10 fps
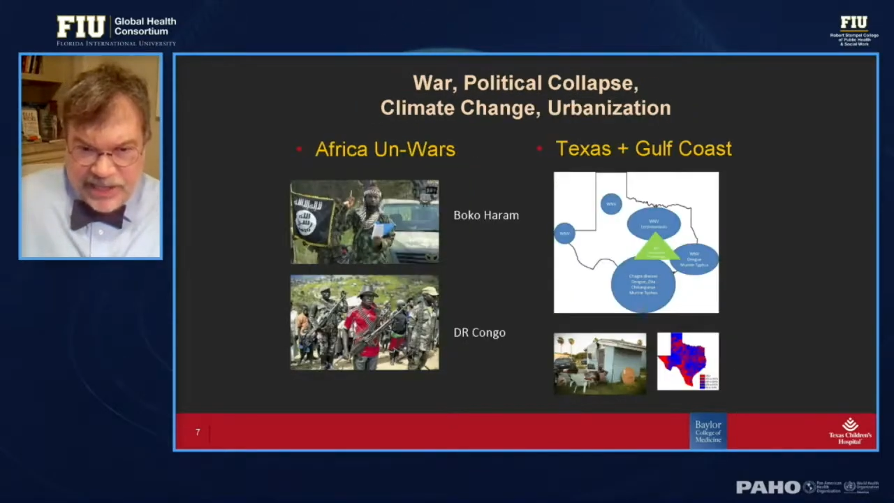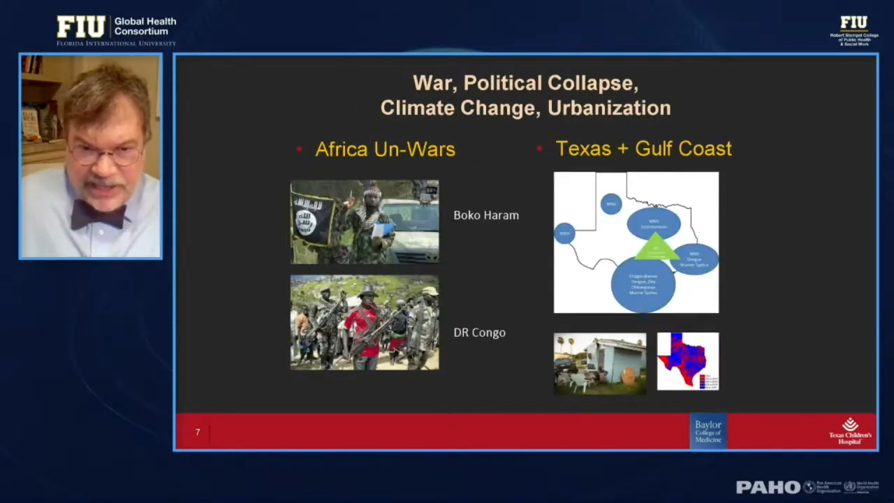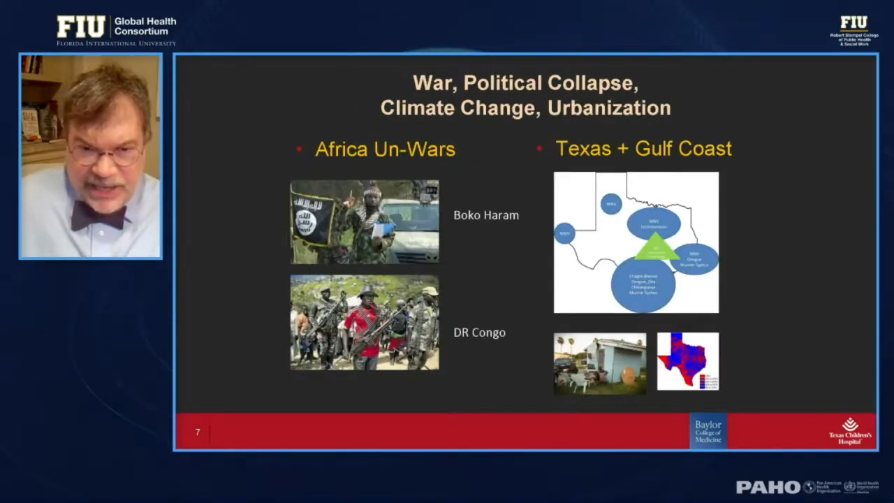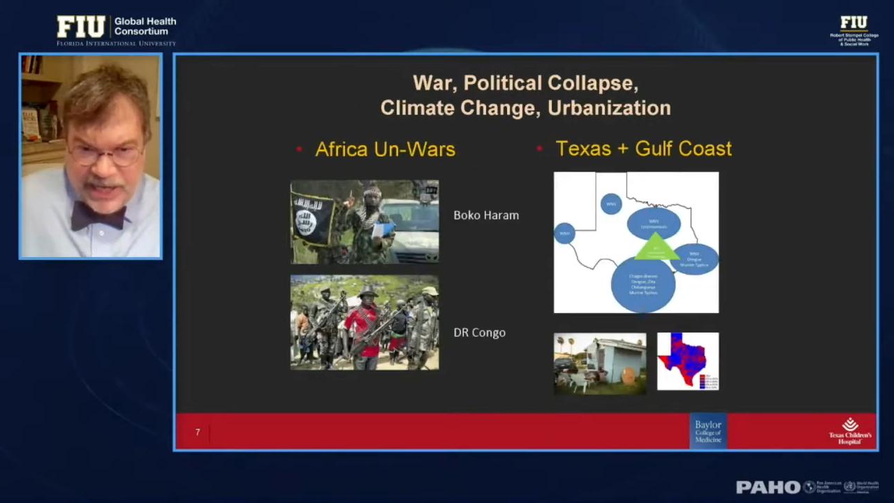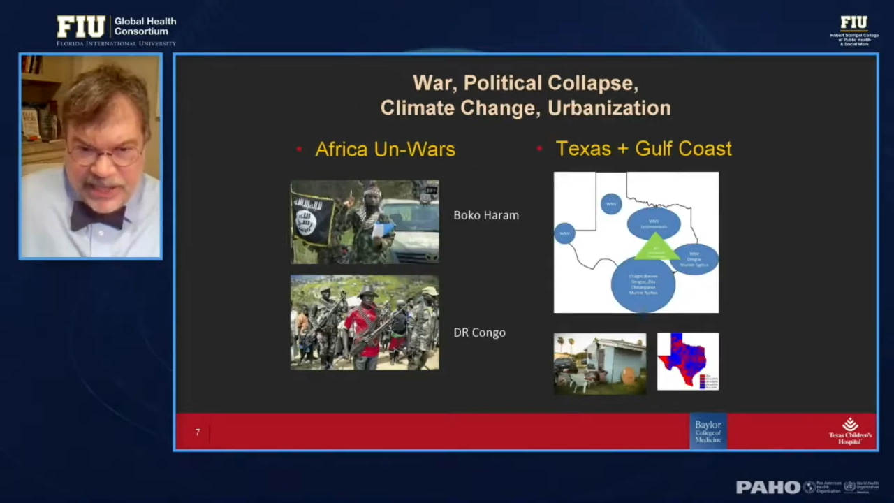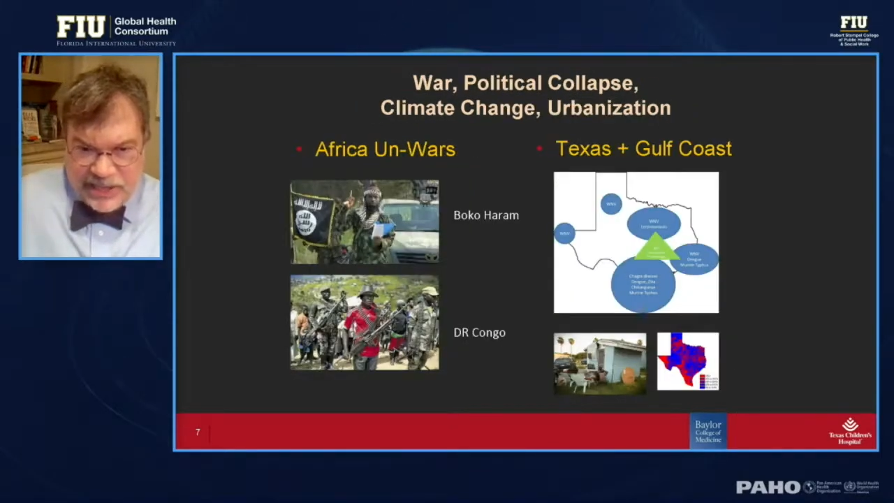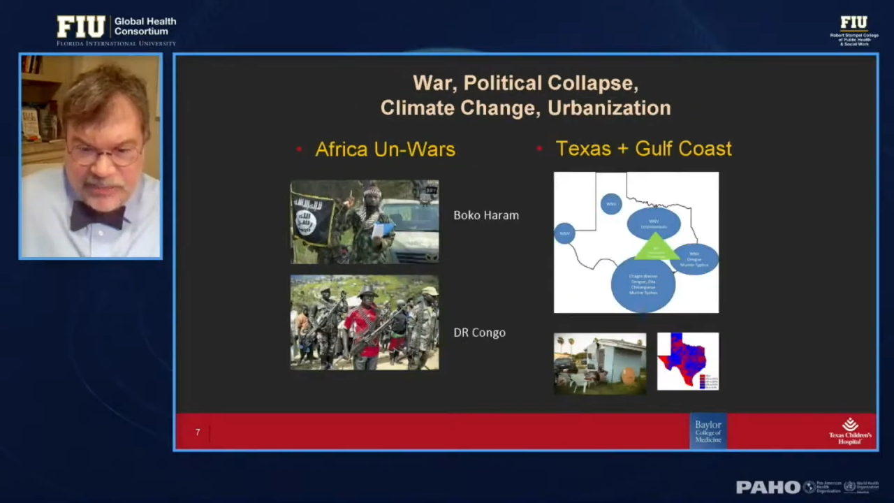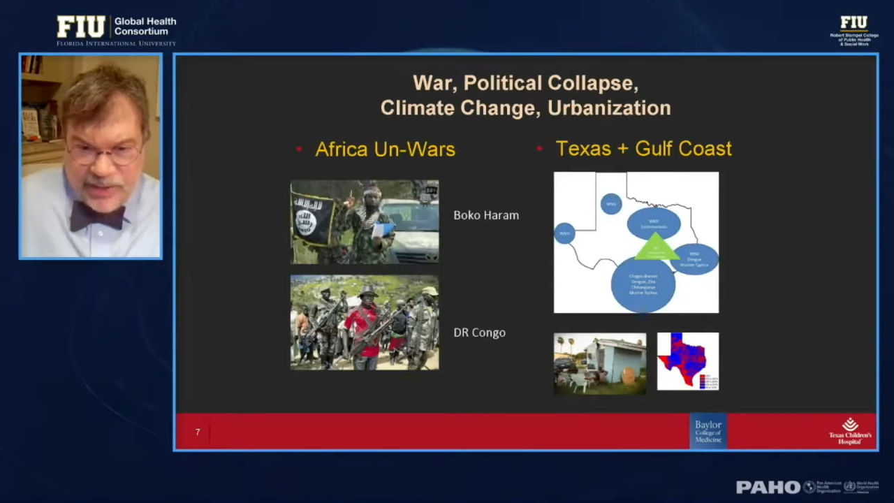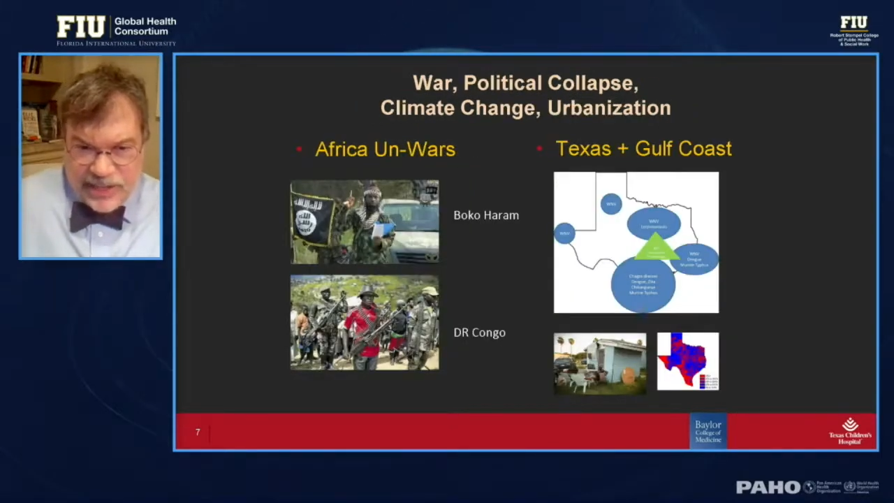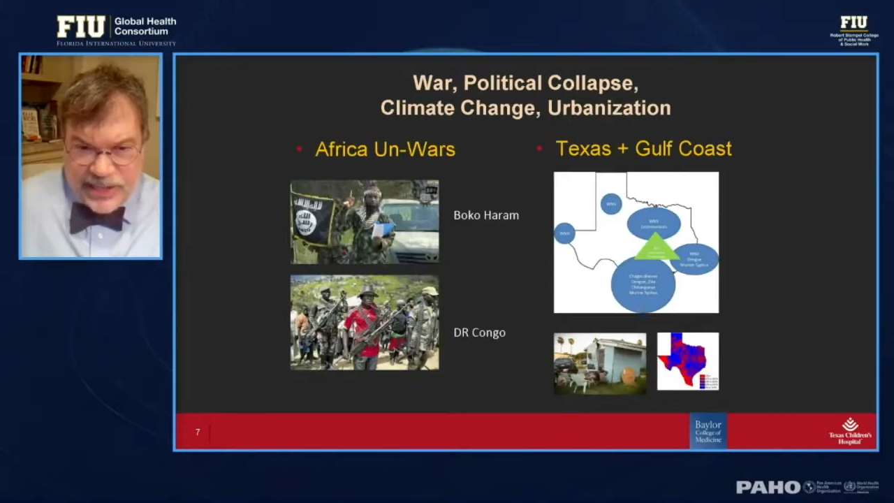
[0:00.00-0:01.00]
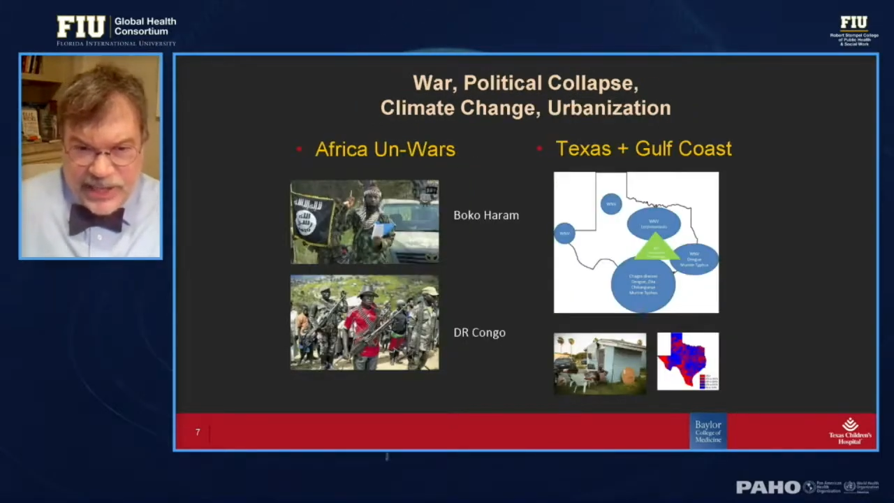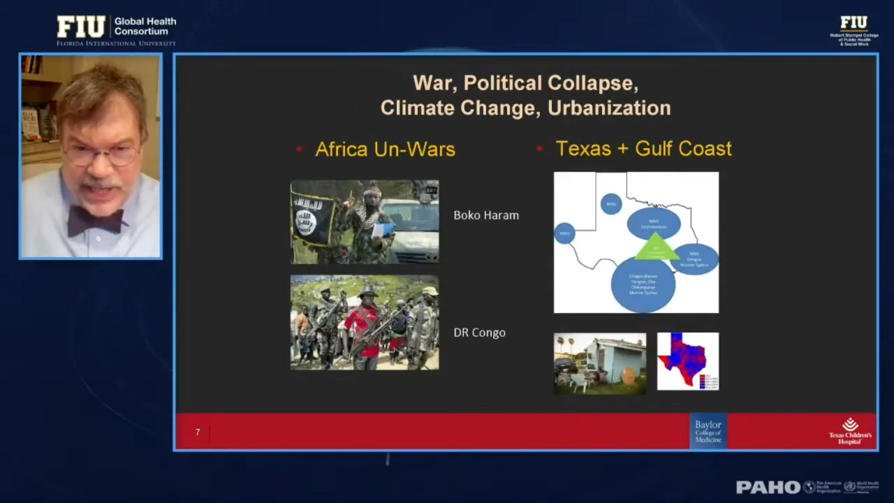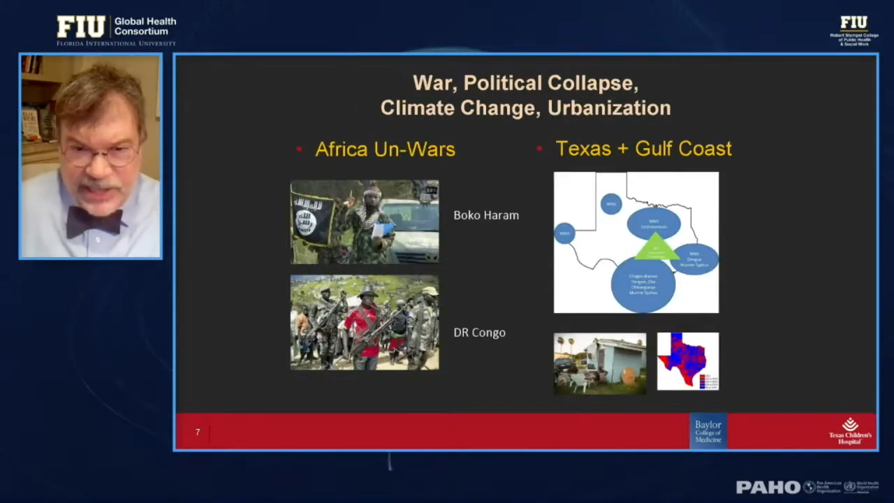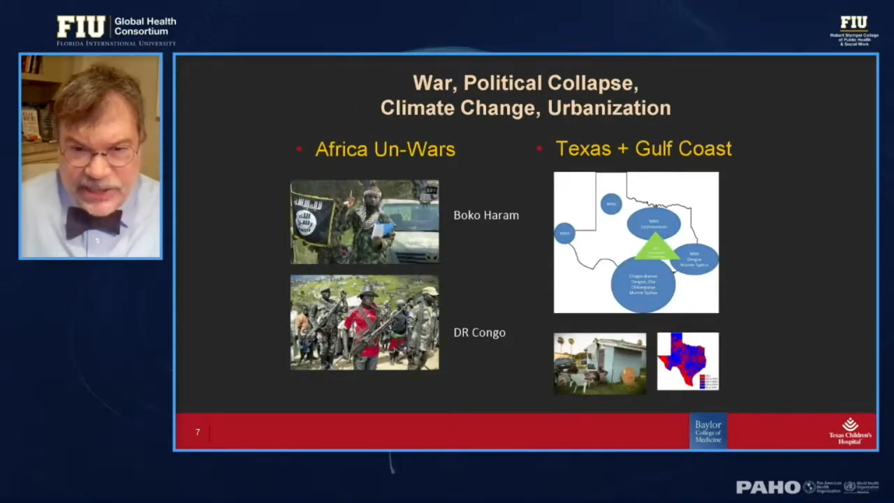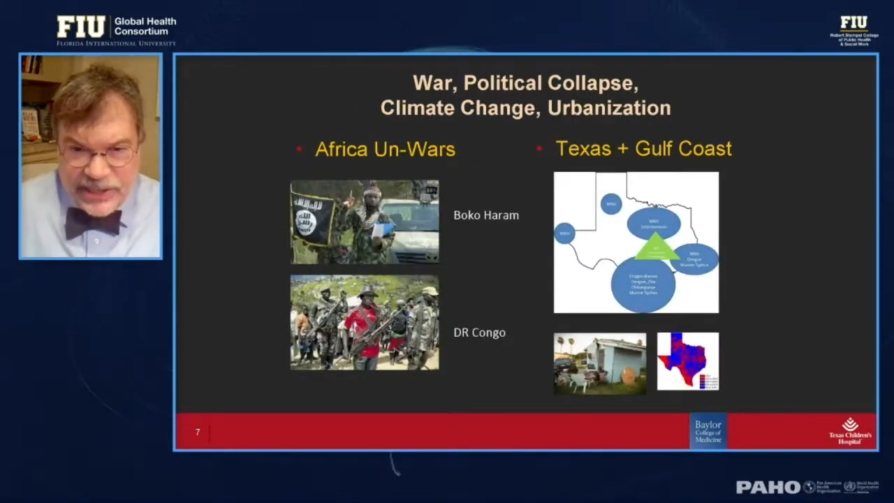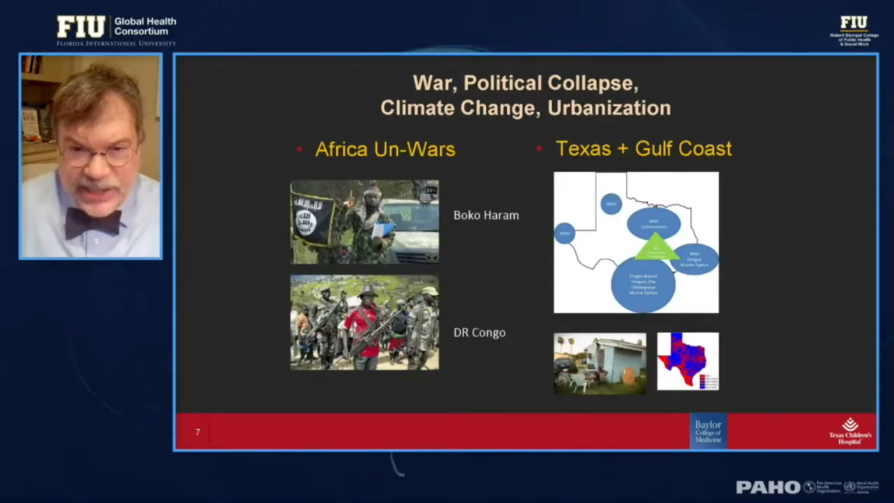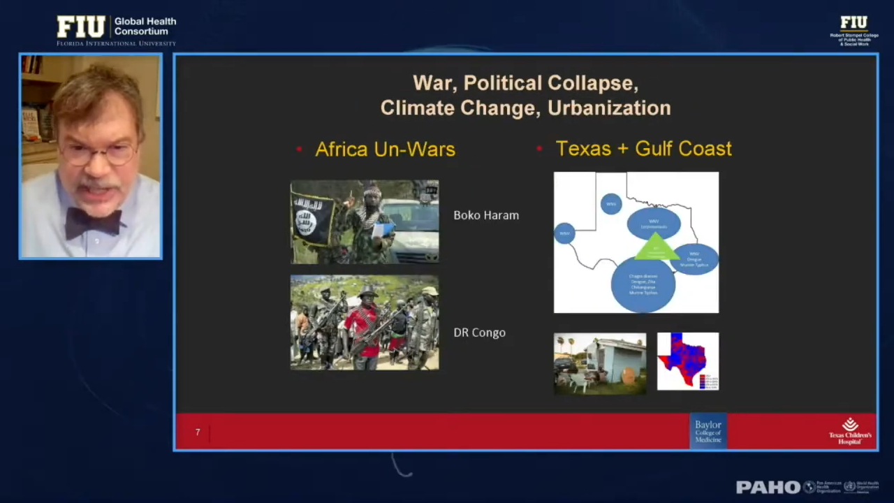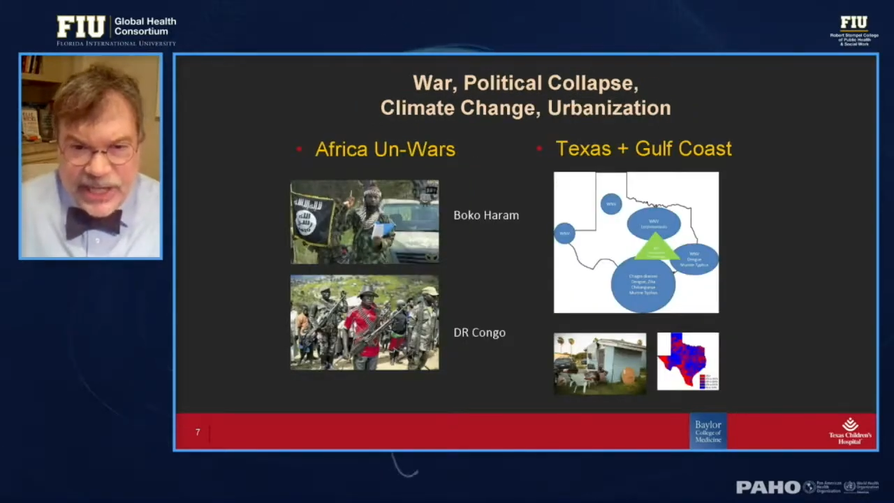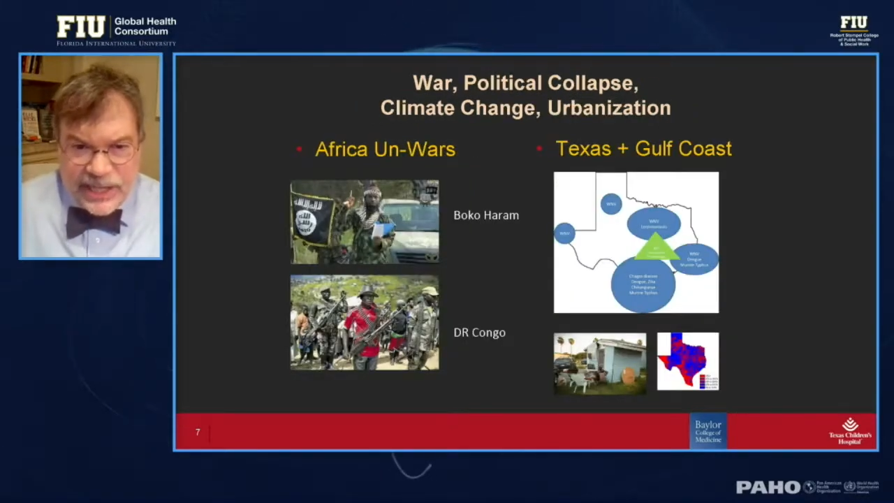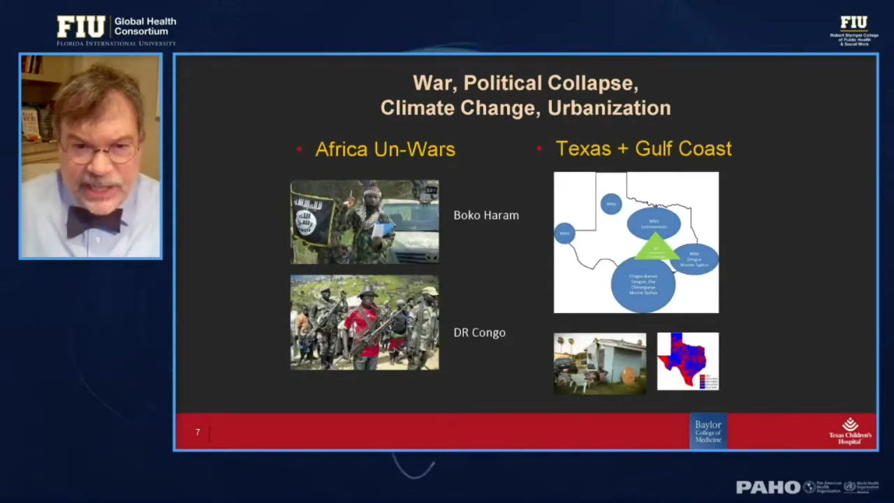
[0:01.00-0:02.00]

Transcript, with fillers: extended presentation